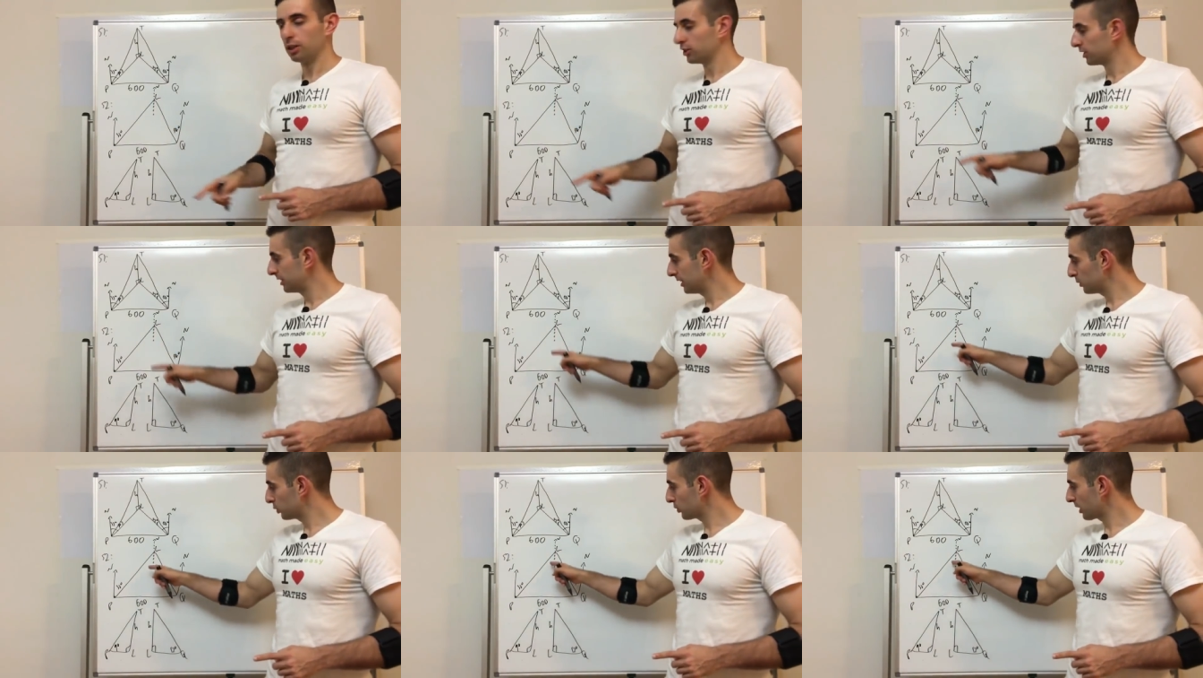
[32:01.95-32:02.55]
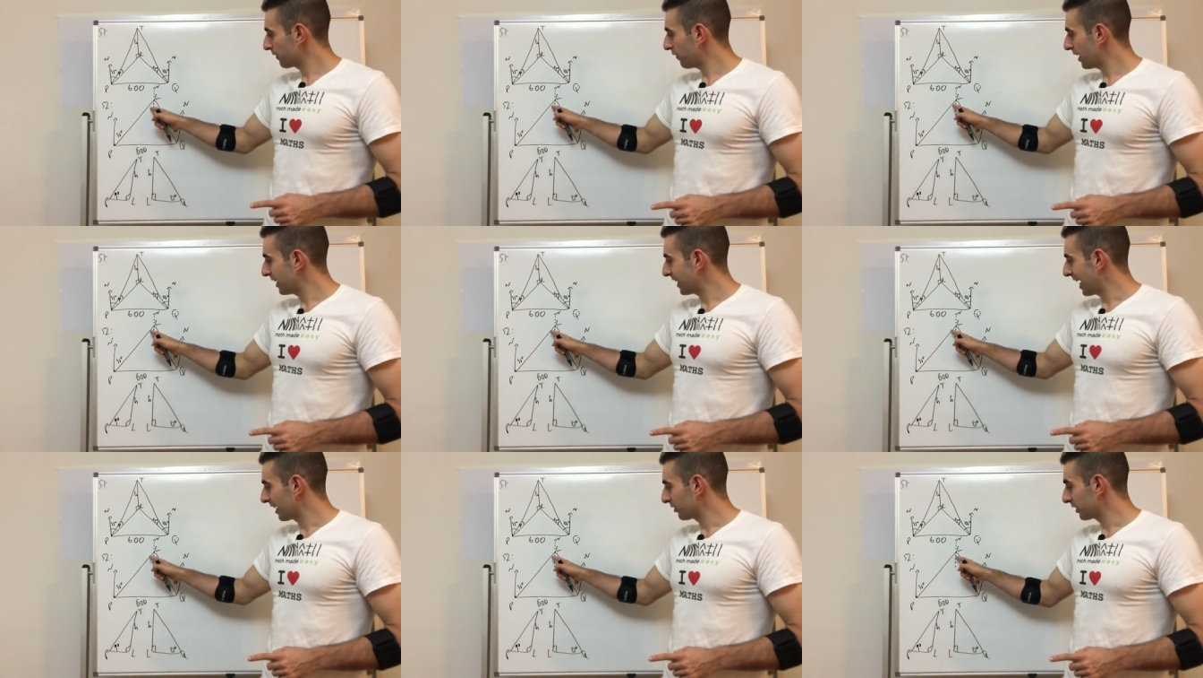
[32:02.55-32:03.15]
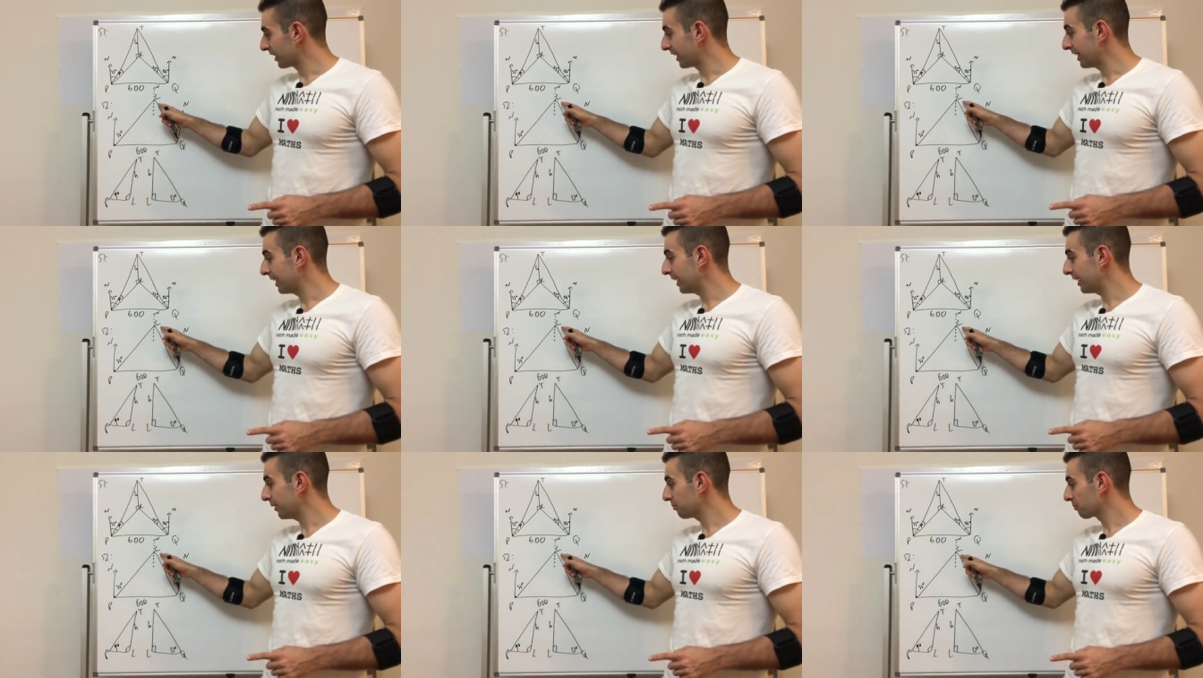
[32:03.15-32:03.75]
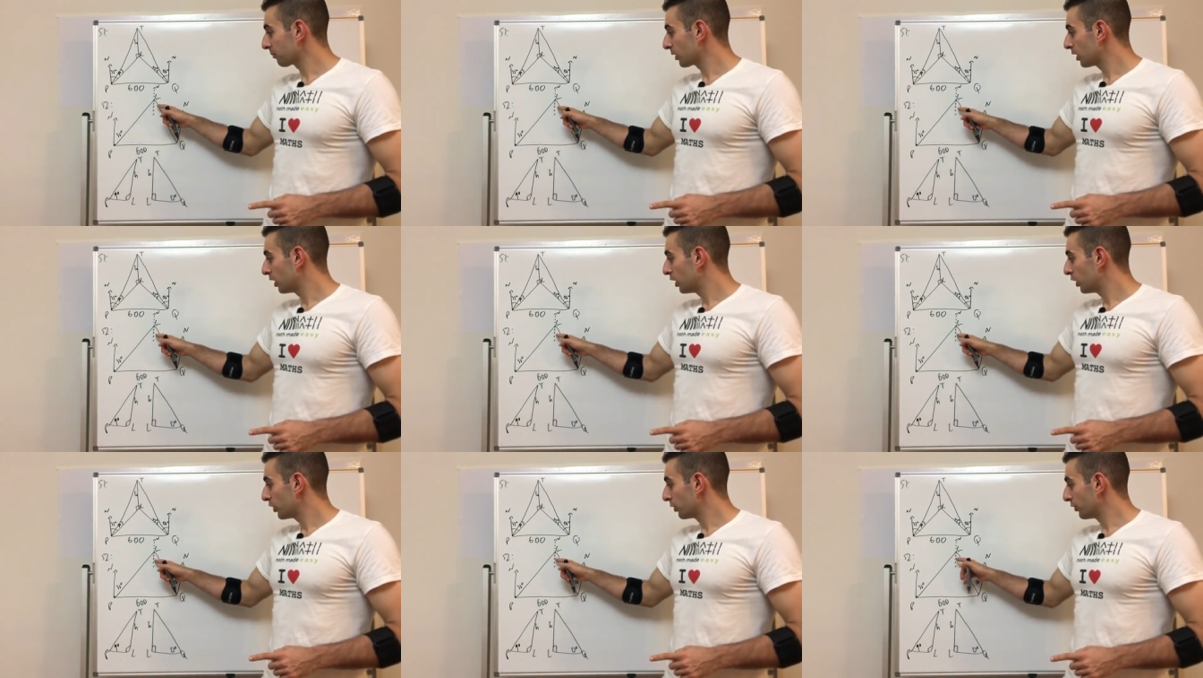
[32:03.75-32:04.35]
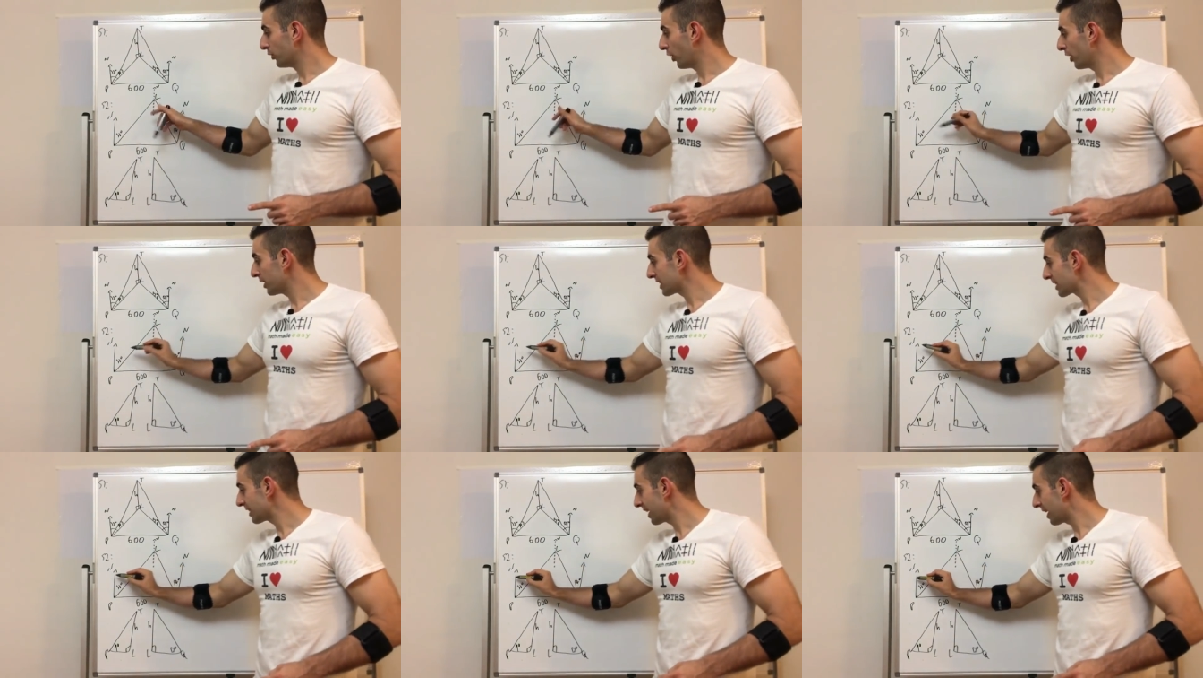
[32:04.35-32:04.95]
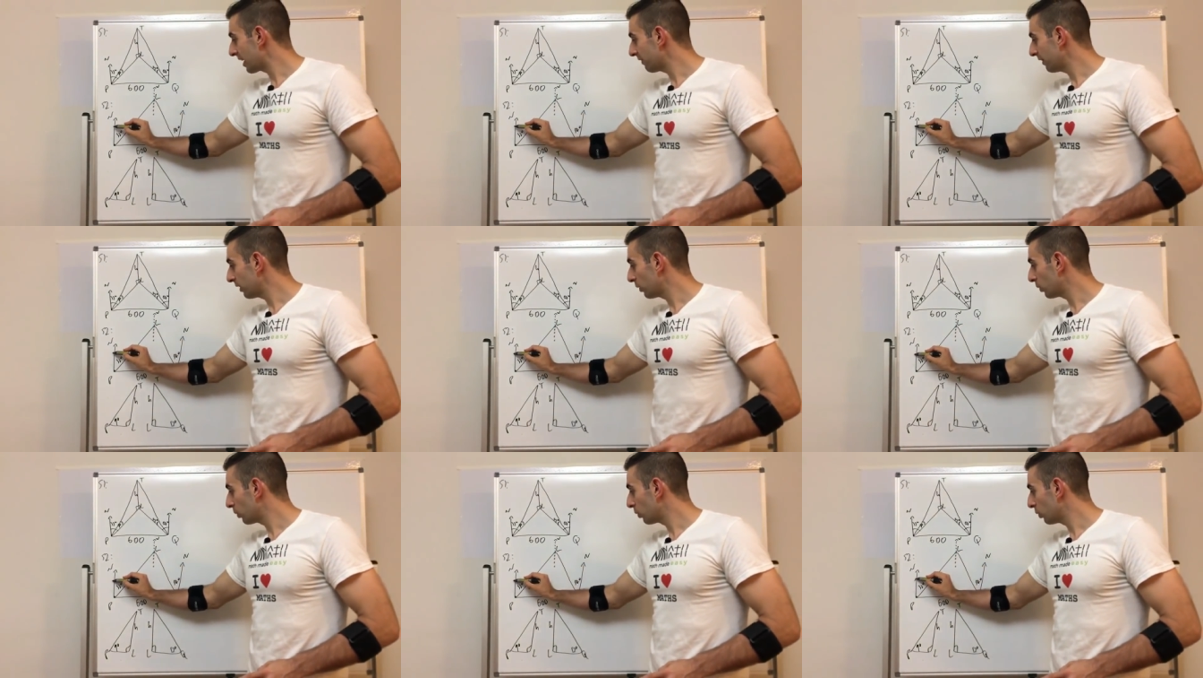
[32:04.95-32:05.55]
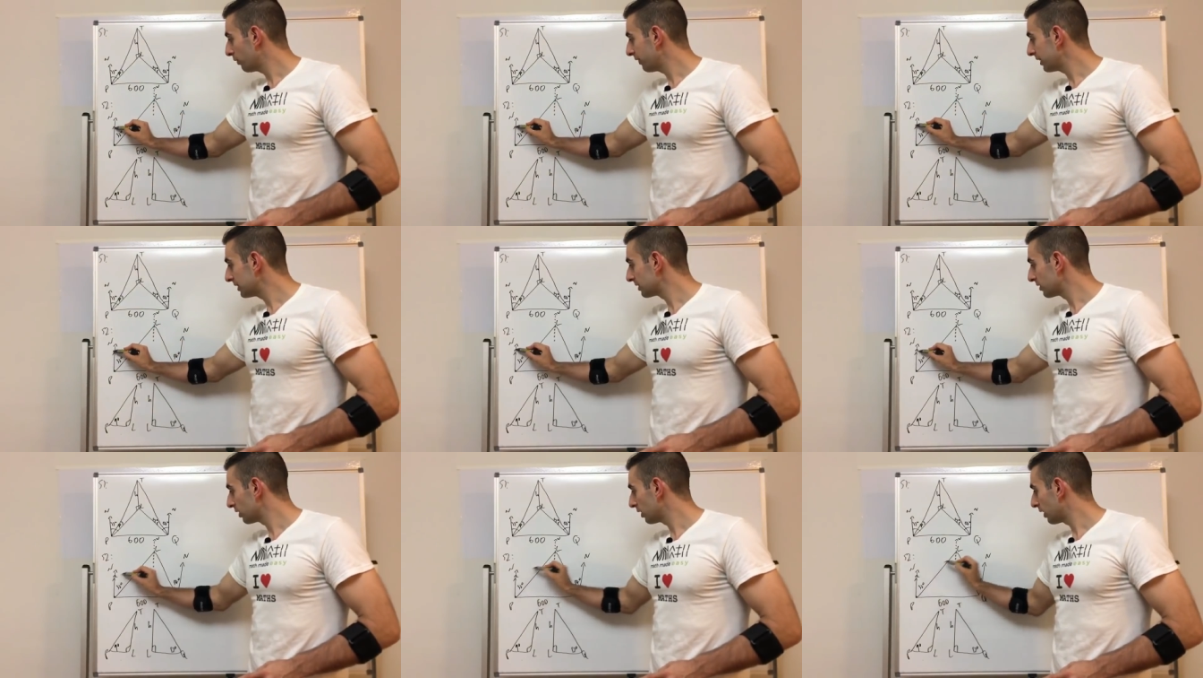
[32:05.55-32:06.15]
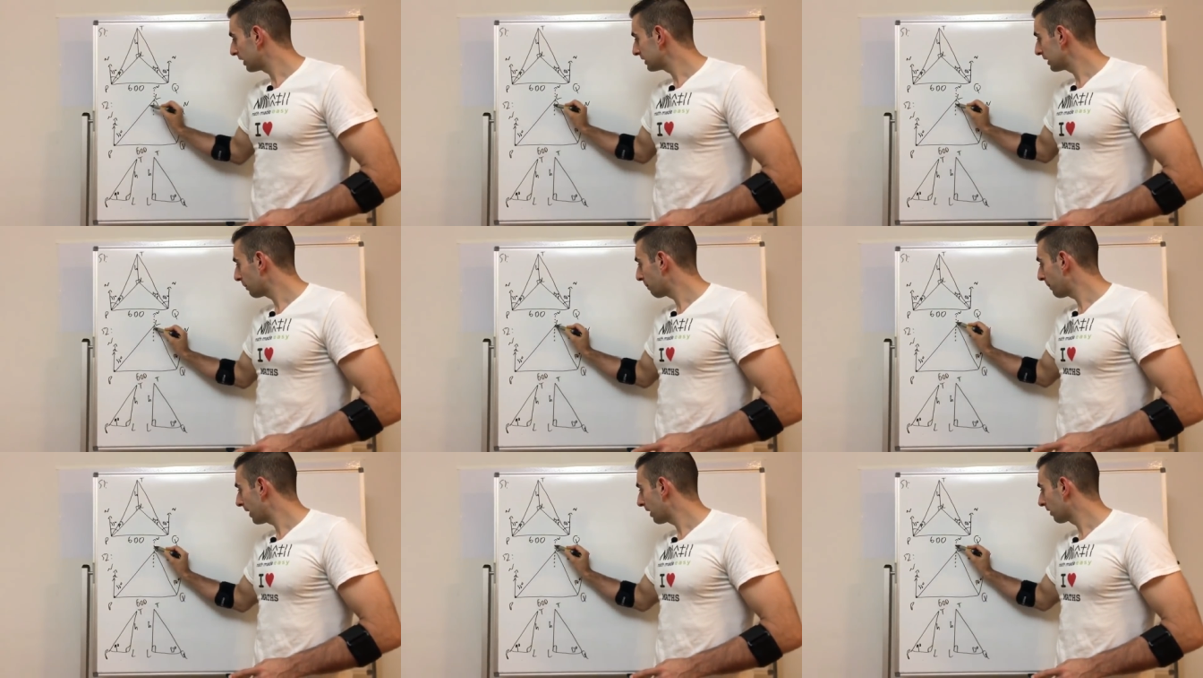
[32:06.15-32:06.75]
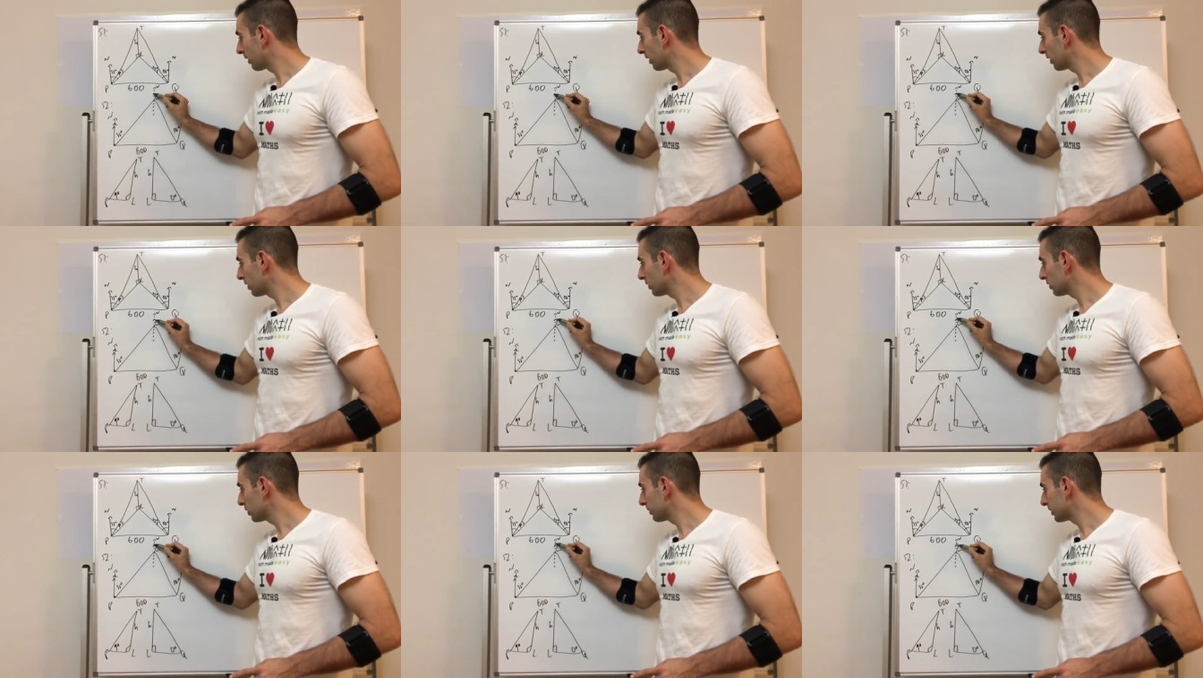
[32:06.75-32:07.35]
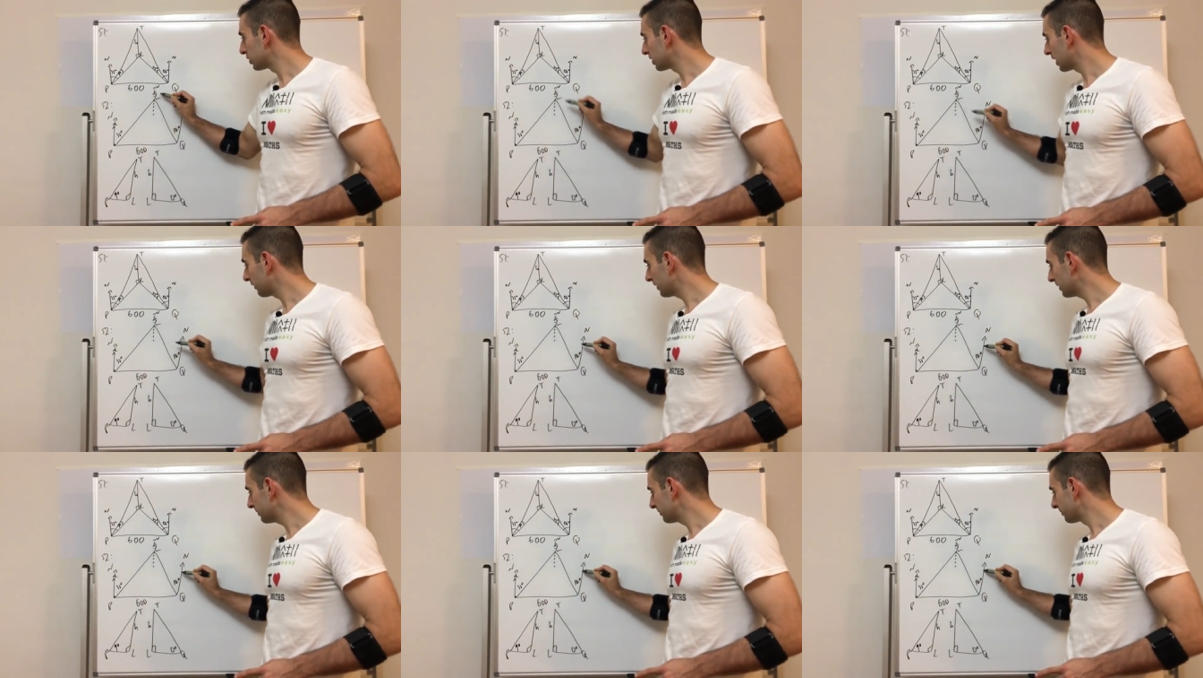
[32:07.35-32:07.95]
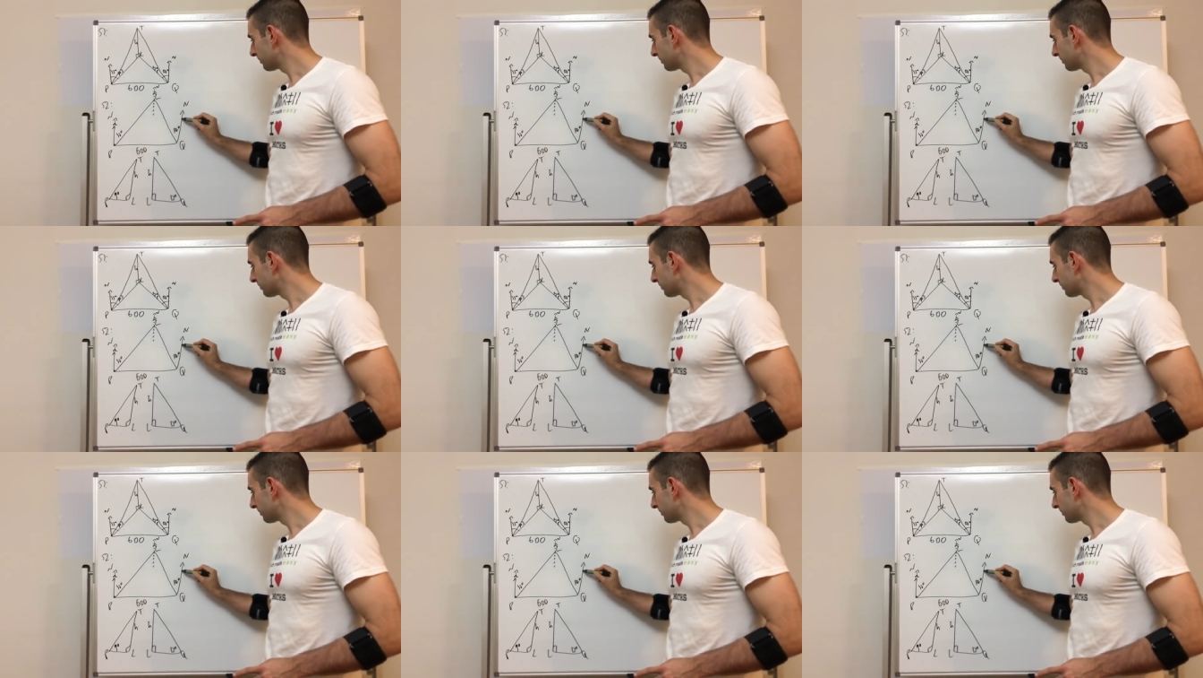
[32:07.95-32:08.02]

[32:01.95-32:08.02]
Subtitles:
So since we're trying to find the angle in here, you'll notice now that all these lines are parallel to each other,